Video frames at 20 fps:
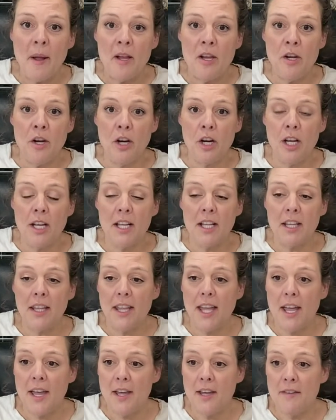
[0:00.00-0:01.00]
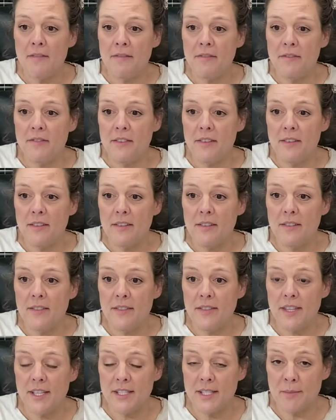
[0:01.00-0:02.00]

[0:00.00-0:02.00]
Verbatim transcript: you're gonna love the